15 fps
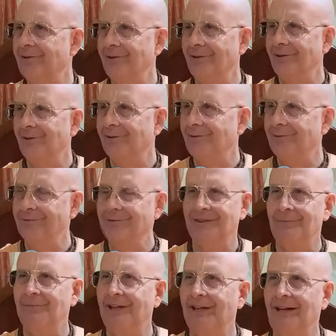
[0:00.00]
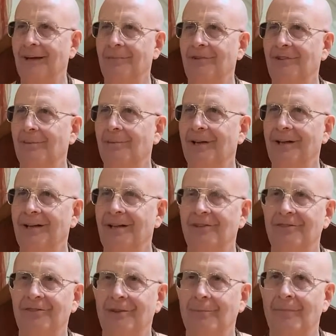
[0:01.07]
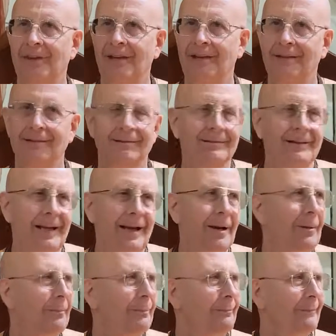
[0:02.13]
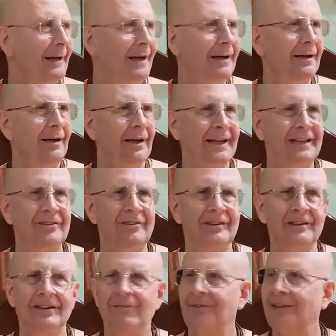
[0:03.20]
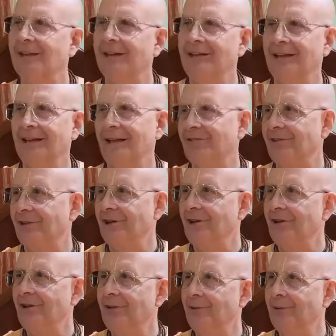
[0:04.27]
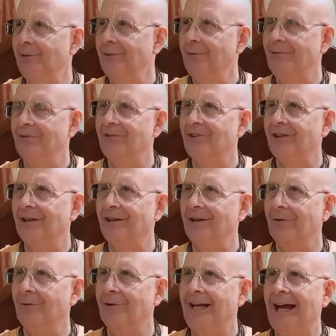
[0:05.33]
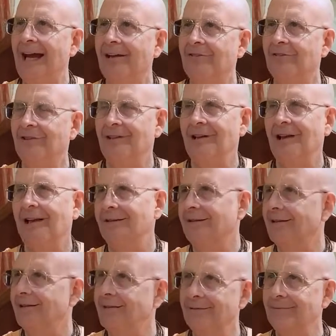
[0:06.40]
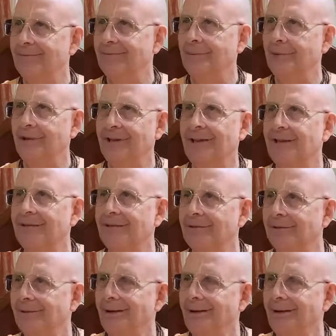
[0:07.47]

So sometimes somebody does something insignificant and gets a huge reaction, like Cricket,